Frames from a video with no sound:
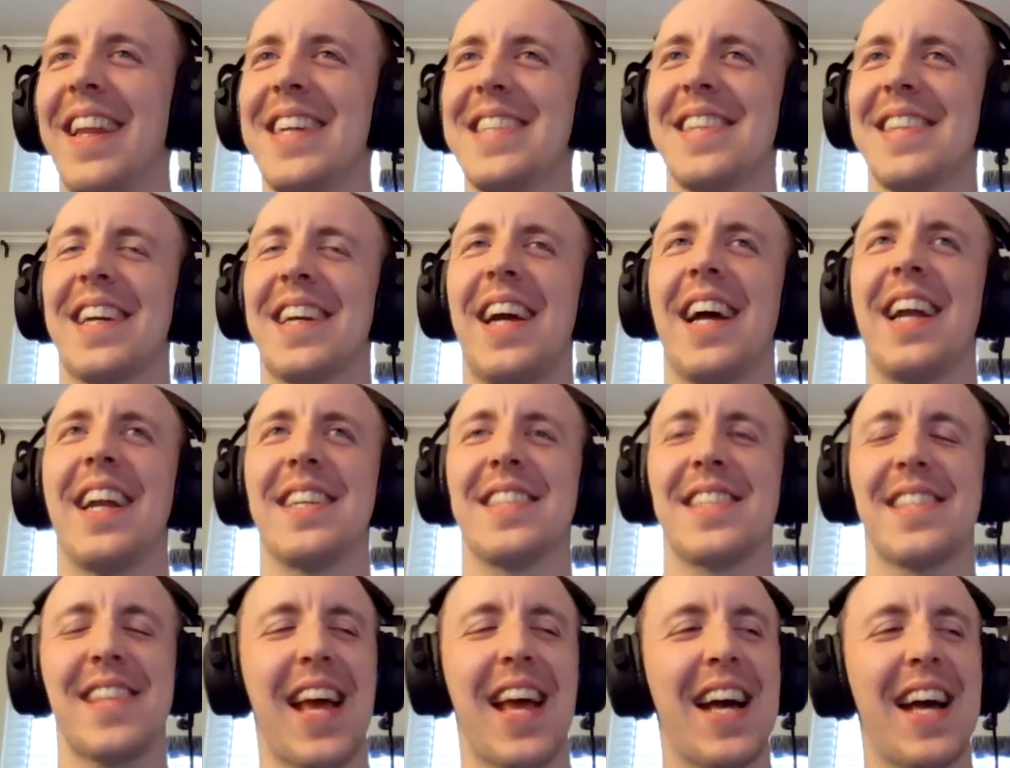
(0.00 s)
that's the kind
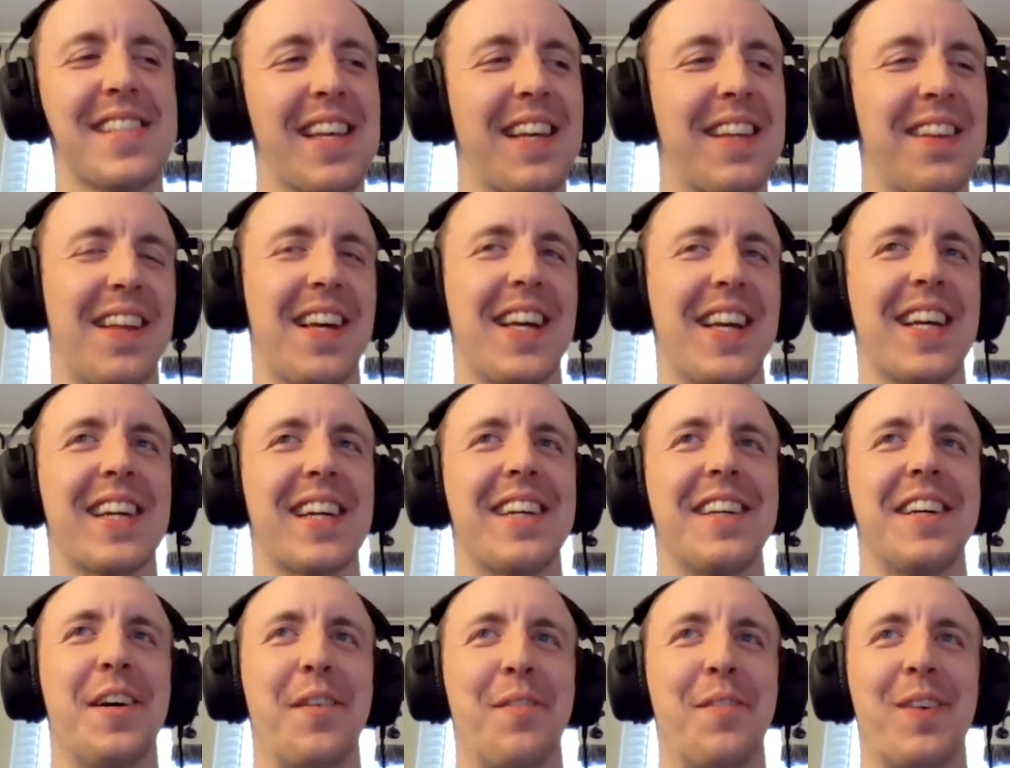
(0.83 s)
of sass I like.
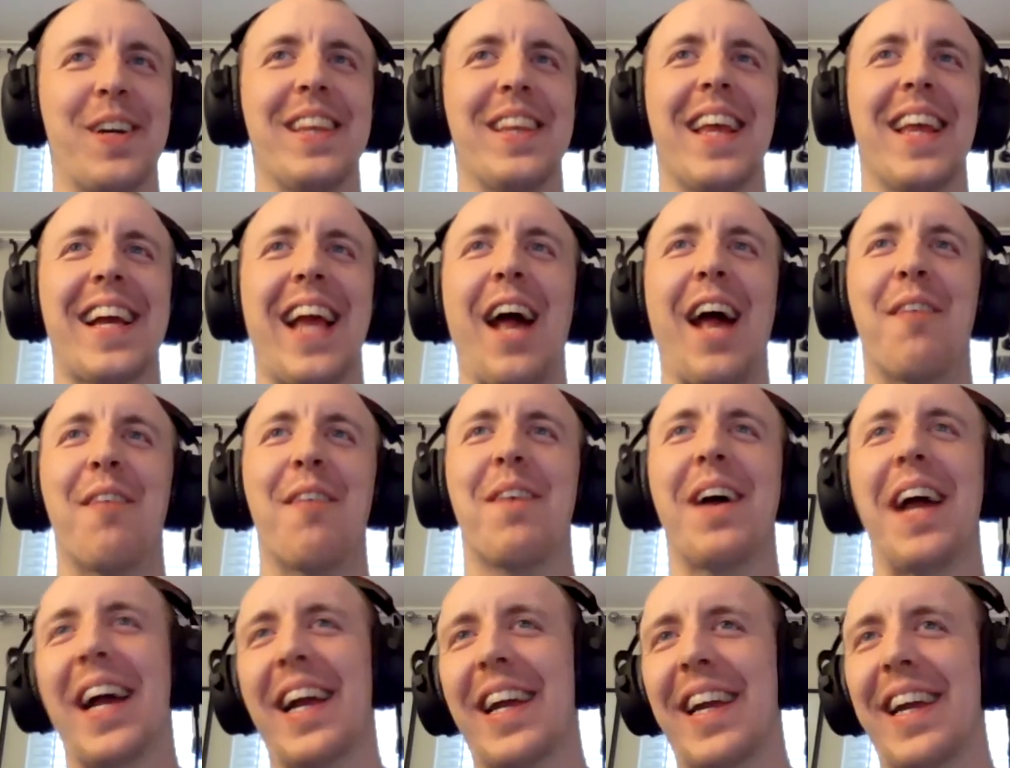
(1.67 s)
Bring that guy
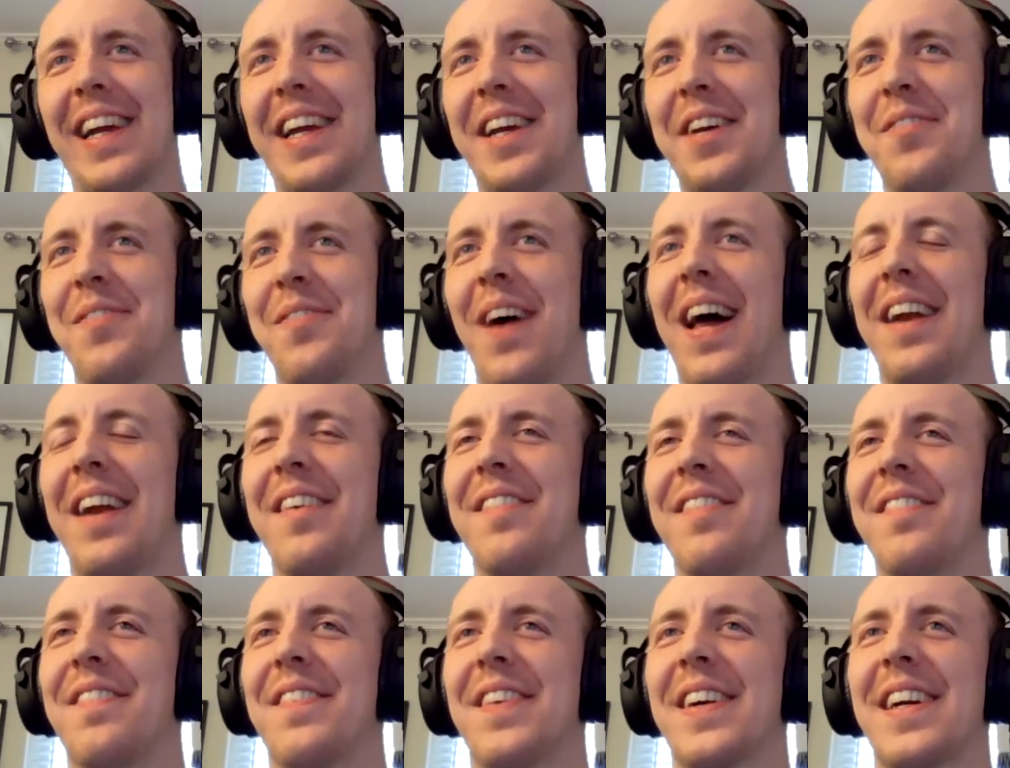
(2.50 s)
back. Get him out
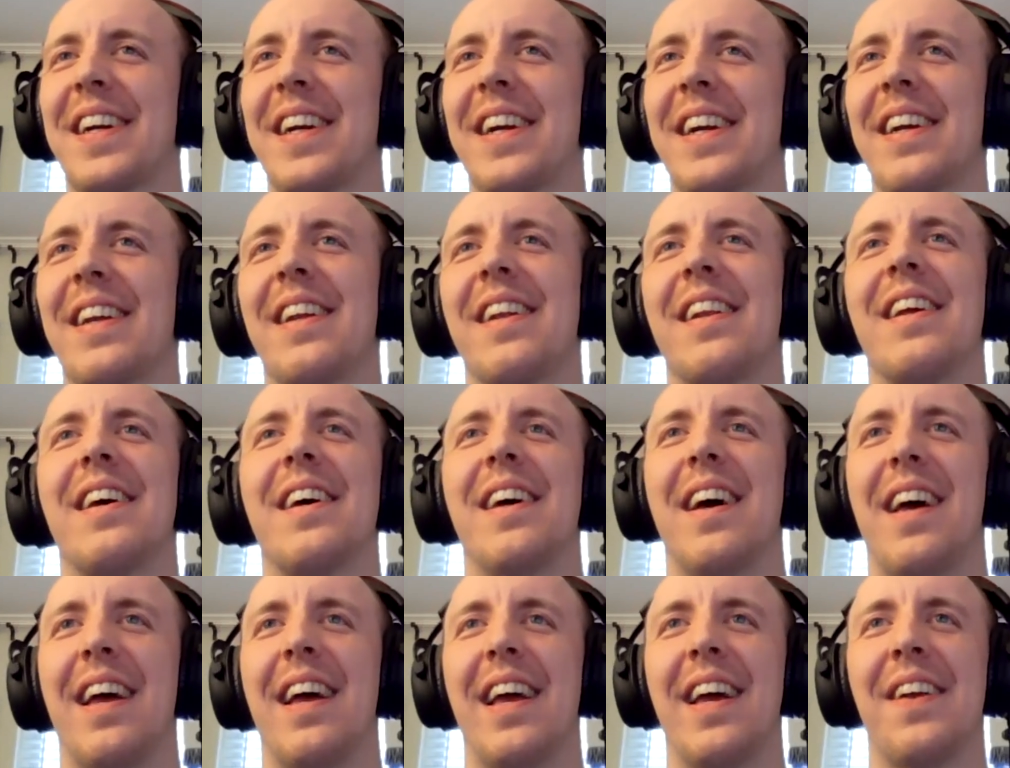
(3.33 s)
of freaking
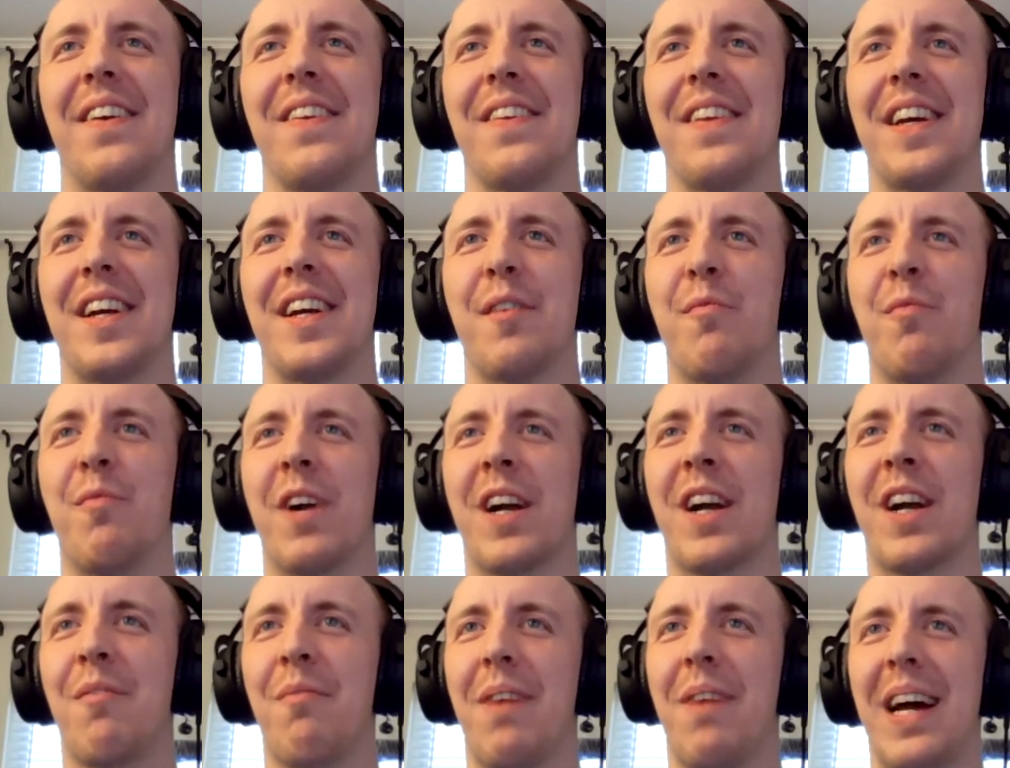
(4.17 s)
Italy and
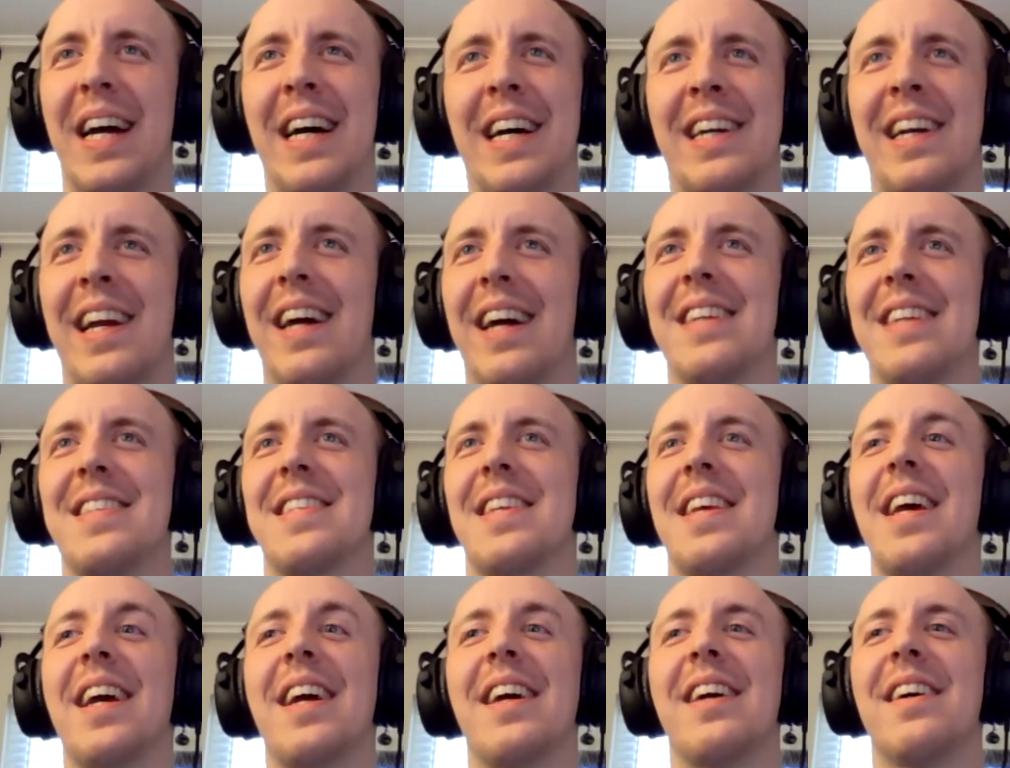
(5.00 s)
bring him back. I
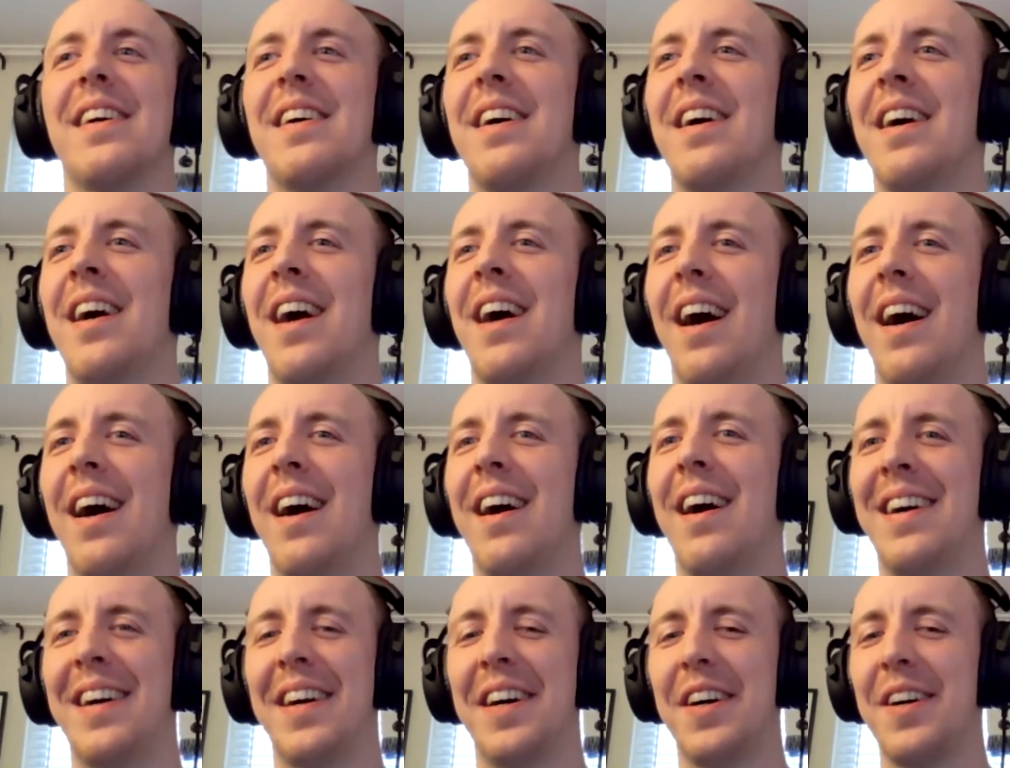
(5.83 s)
say.
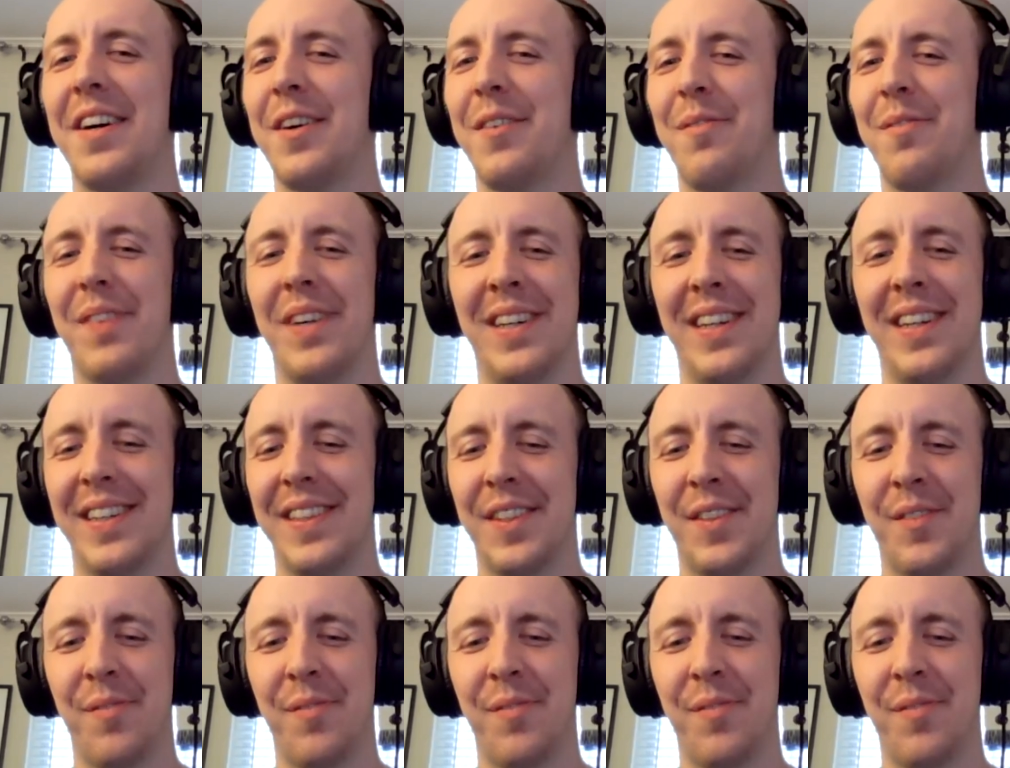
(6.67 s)
Um,